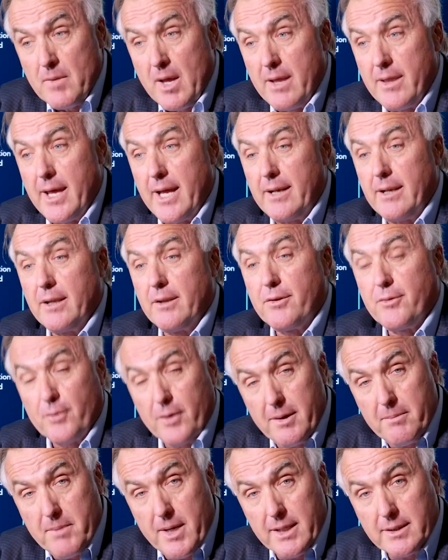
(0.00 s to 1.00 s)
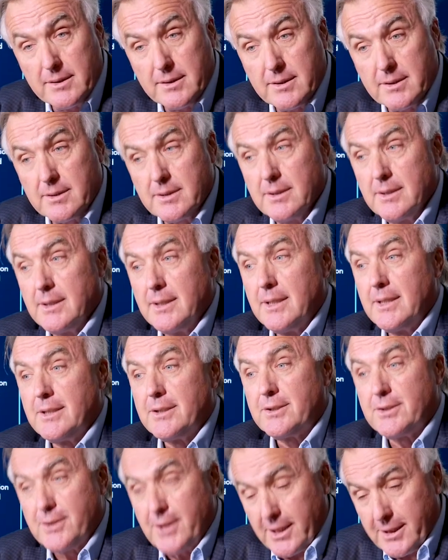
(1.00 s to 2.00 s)
that in 3 months,
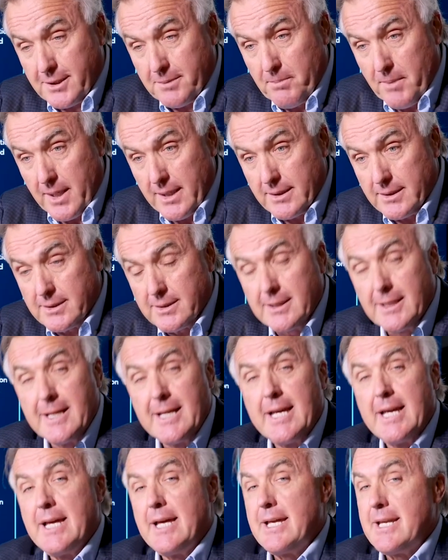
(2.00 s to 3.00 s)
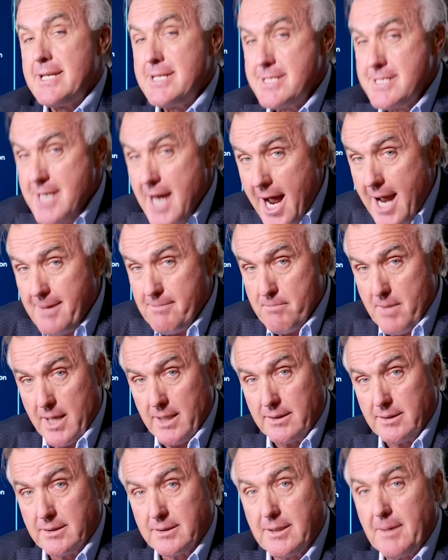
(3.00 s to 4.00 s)
6 months, 9
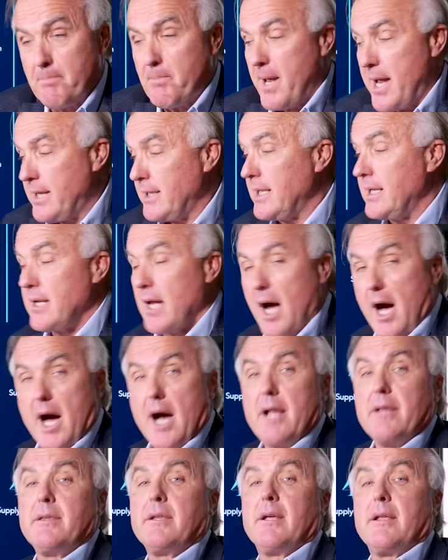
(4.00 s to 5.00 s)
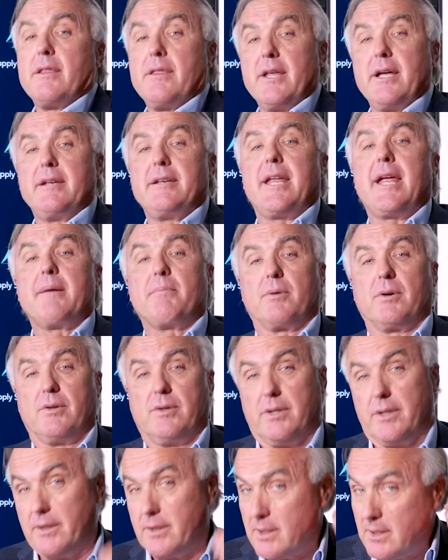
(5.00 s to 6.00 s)
months, depending on the
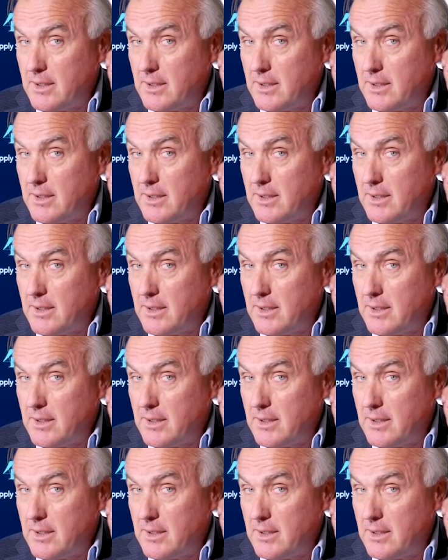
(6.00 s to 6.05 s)
neighborhood,